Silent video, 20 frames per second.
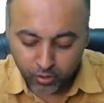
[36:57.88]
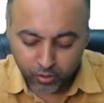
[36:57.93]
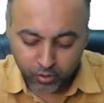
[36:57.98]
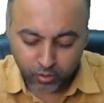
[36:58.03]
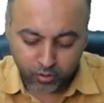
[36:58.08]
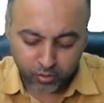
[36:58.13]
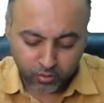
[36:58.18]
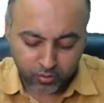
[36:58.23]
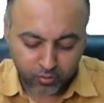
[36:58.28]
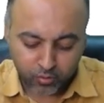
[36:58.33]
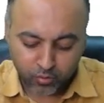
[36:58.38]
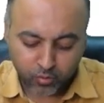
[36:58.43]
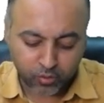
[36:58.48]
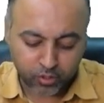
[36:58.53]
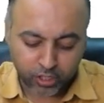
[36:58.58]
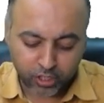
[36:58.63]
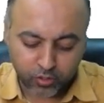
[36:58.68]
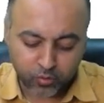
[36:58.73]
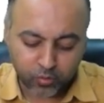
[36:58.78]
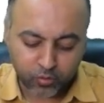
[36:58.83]
No.
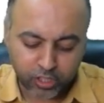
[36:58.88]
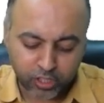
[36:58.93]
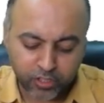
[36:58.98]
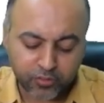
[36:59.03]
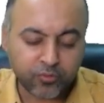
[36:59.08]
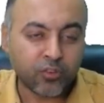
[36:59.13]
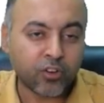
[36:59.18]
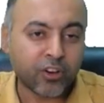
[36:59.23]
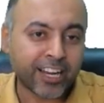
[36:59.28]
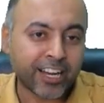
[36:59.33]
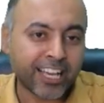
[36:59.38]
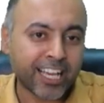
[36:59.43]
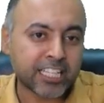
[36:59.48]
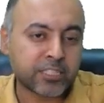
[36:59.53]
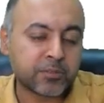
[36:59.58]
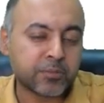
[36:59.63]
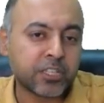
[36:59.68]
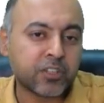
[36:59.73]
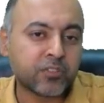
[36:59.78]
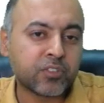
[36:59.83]
Only for
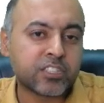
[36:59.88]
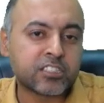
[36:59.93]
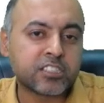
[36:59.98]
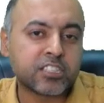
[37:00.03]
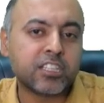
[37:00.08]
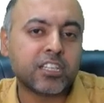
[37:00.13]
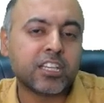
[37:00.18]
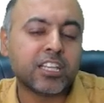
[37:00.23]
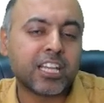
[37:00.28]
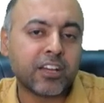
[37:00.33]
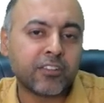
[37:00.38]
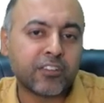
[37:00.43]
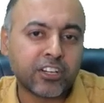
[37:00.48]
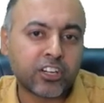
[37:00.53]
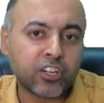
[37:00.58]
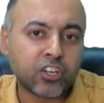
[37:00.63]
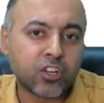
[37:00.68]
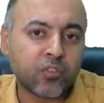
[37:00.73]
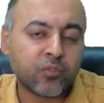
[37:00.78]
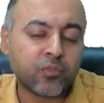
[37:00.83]
HbA1c,
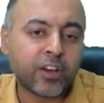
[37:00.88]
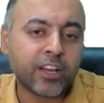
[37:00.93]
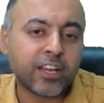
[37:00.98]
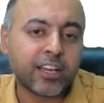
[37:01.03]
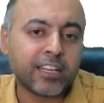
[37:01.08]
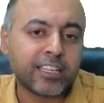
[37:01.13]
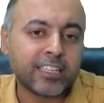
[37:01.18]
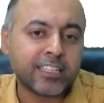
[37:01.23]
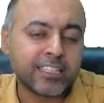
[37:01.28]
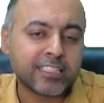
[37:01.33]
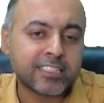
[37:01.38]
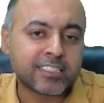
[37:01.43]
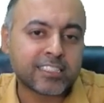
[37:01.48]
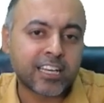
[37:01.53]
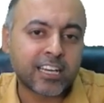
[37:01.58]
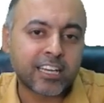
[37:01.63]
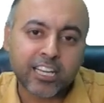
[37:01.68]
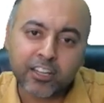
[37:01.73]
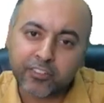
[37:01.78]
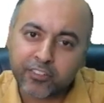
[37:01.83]
lavender top vial,
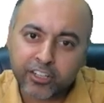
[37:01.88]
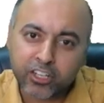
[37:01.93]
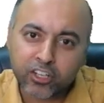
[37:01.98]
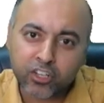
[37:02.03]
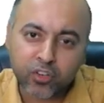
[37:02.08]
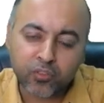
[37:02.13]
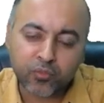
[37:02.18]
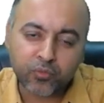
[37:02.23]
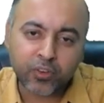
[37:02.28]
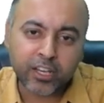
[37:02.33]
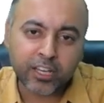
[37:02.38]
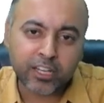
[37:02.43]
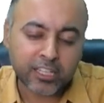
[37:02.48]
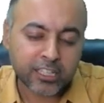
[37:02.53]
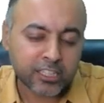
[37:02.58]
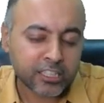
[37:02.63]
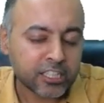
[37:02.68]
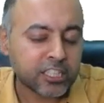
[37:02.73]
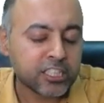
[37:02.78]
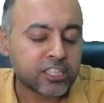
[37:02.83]
ESR, lavender top vial.
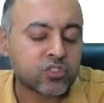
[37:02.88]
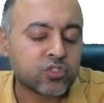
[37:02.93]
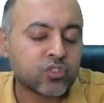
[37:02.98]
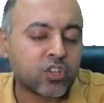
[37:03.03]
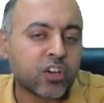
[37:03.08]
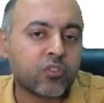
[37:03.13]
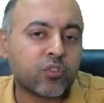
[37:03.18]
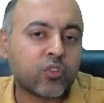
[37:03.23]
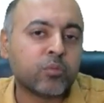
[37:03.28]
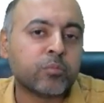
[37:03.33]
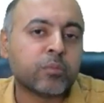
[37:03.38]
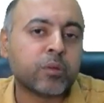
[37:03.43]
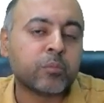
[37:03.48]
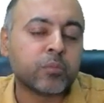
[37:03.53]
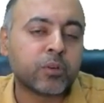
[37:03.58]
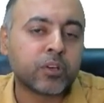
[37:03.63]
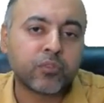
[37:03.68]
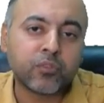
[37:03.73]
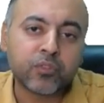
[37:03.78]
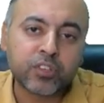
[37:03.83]
These you have to
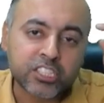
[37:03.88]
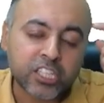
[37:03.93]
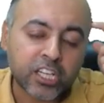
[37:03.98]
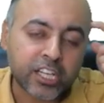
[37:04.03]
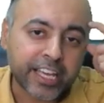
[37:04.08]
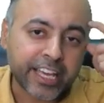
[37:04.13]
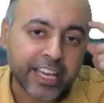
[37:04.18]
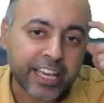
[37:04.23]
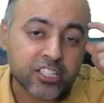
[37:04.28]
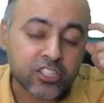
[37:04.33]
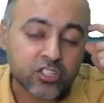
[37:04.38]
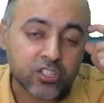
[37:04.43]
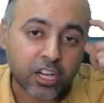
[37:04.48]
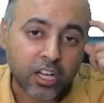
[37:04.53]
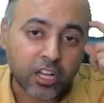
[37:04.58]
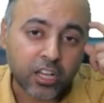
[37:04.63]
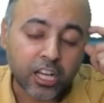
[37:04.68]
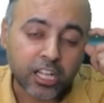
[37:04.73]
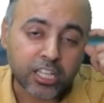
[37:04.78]
remember, which are extra.